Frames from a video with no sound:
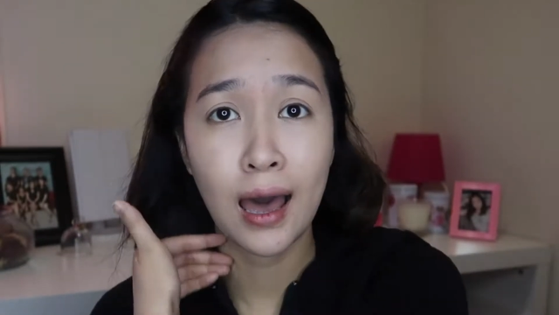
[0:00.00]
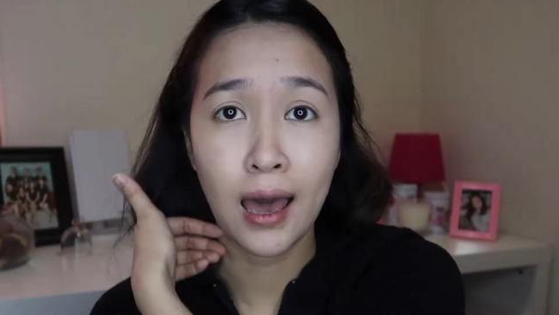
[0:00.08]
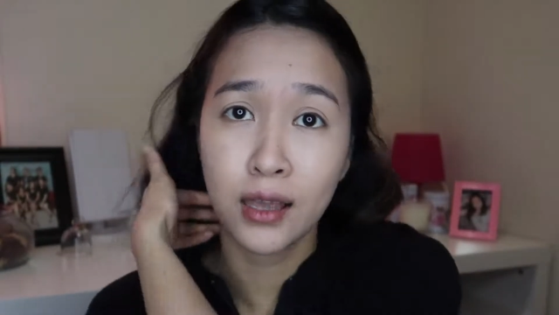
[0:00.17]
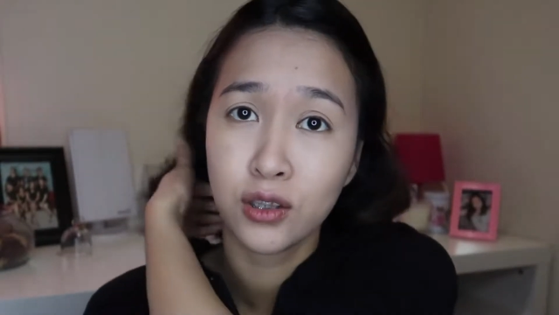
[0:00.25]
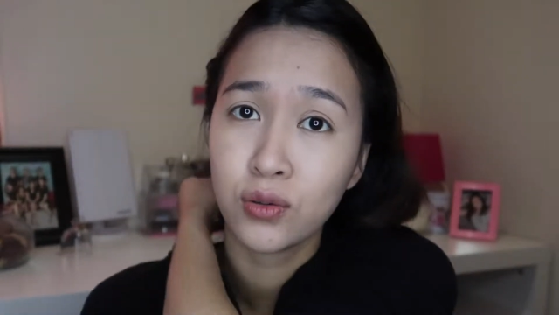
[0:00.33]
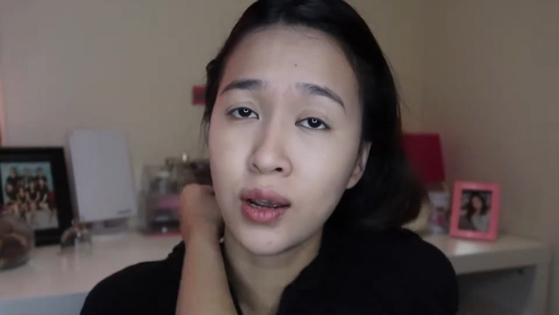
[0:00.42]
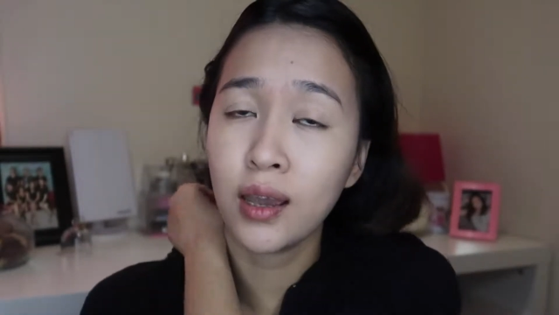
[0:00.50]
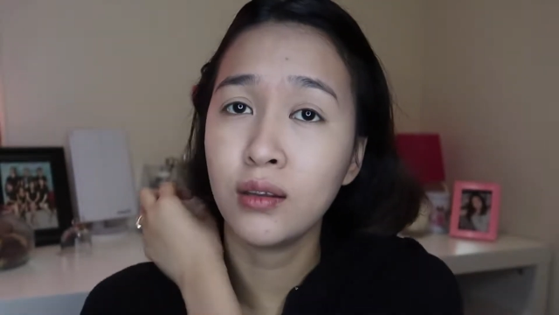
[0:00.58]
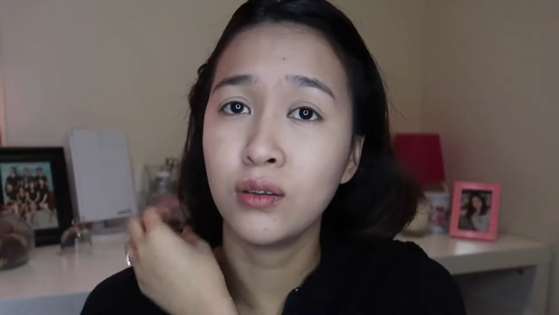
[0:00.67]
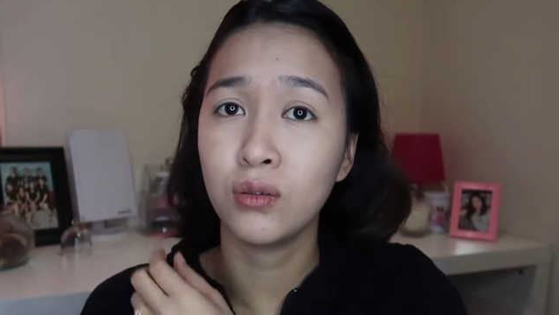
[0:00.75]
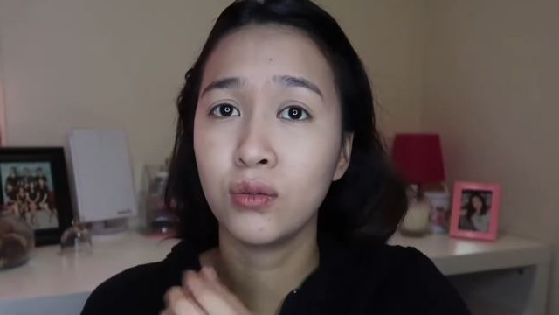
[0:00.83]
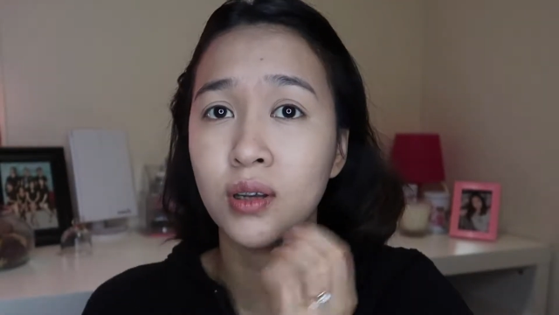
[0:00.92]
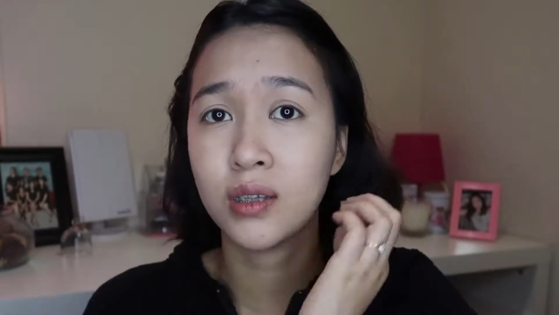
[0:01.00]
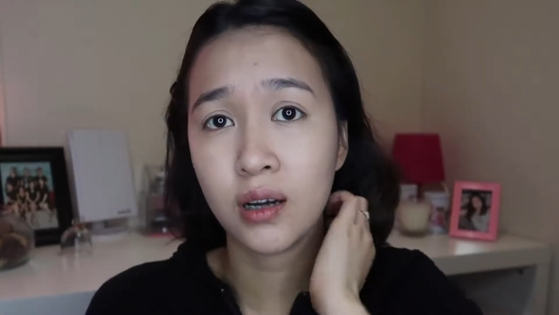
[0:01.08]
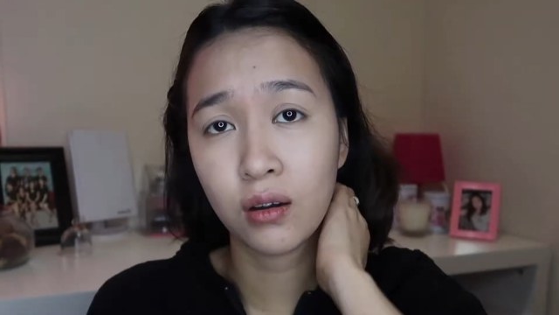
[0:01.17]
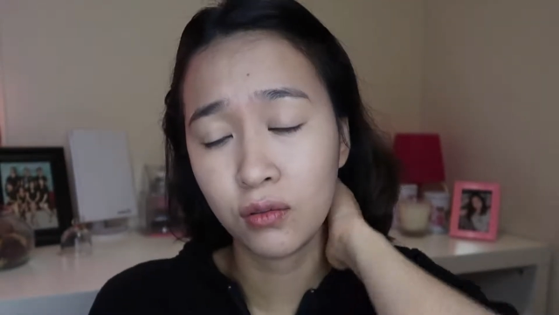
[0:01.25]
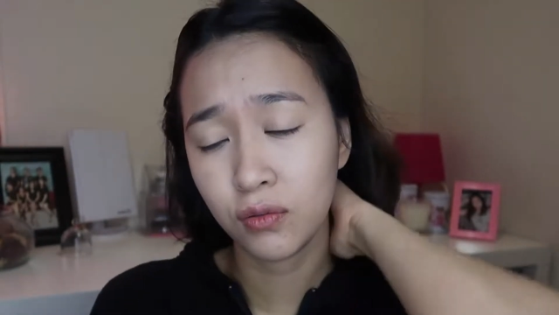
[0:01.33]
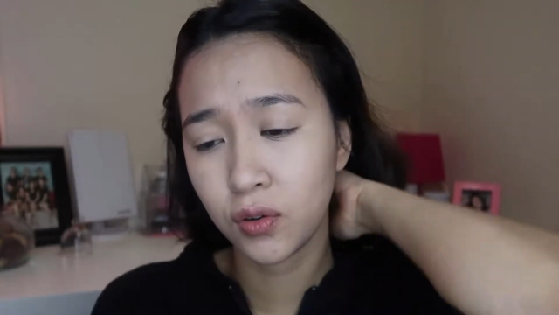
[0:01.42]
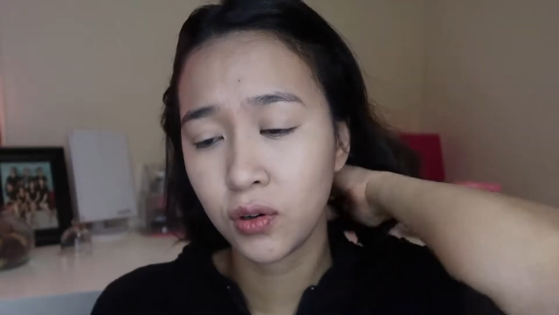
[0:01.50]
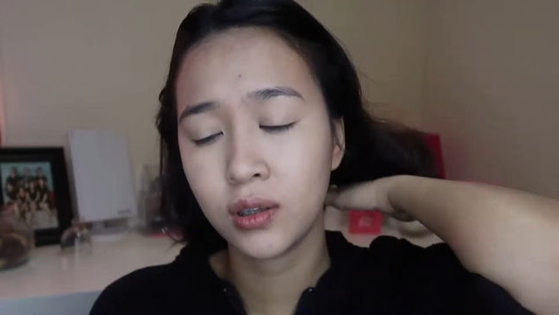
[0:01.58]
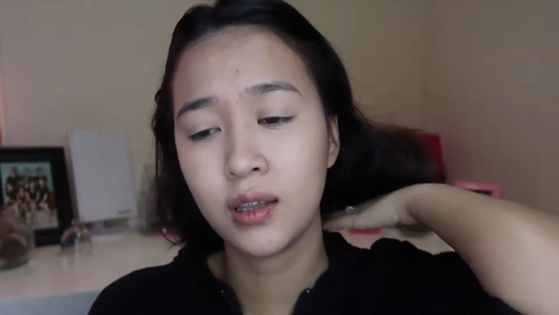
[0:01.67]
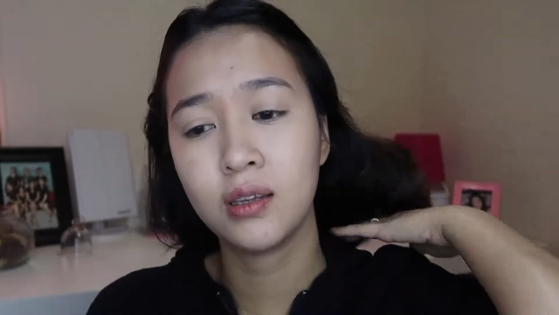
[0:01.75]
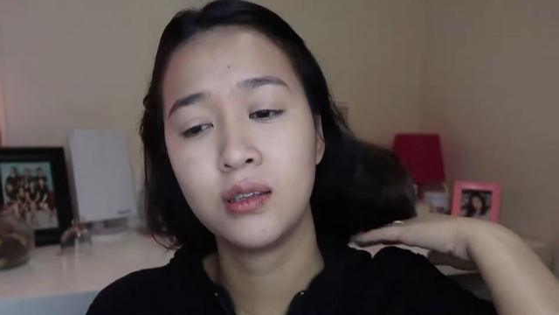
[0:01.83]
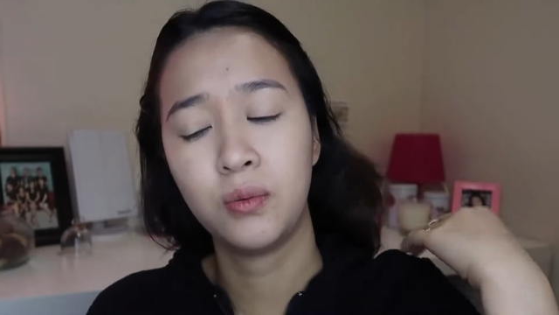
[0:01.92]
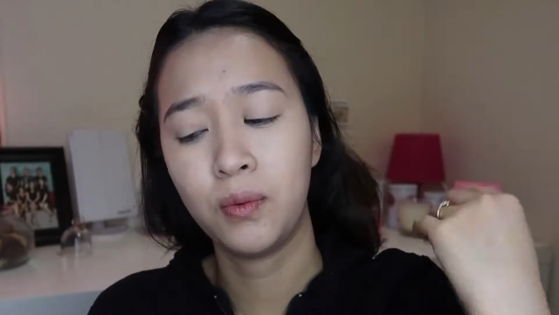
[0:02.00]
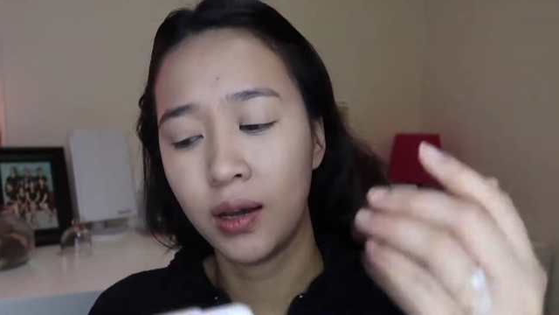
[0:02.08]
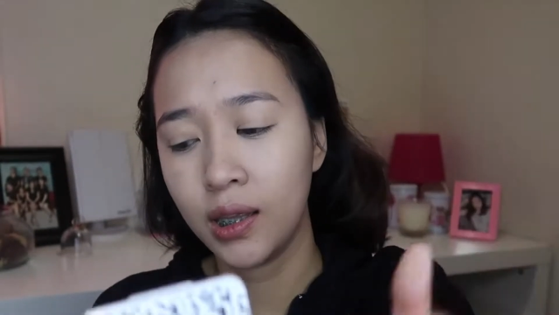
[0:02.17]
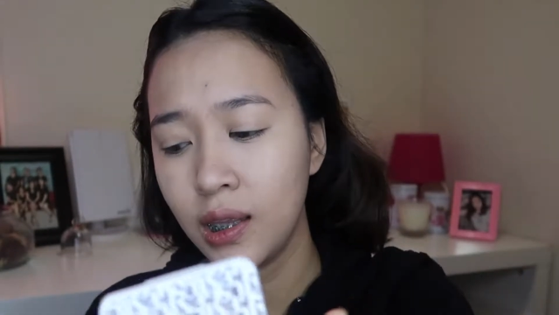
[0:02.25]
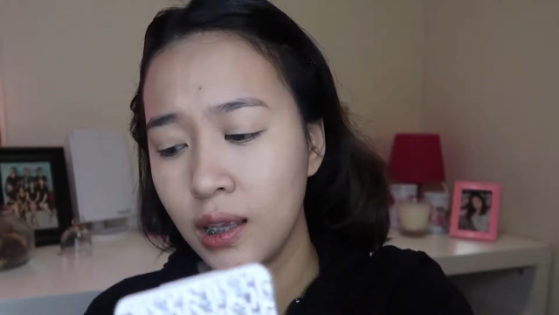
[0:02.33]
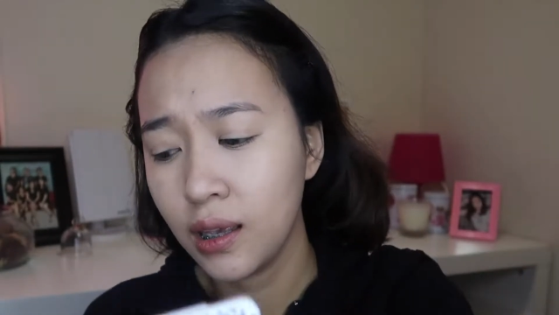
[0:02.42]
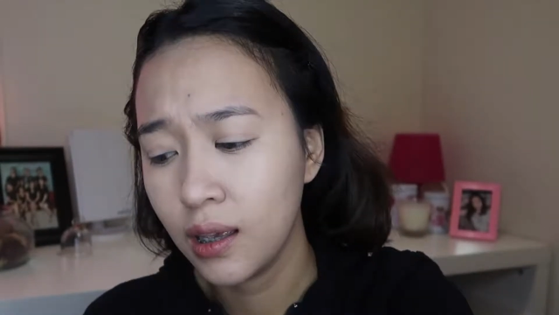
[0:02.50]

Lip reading: I tried to reach out for this one.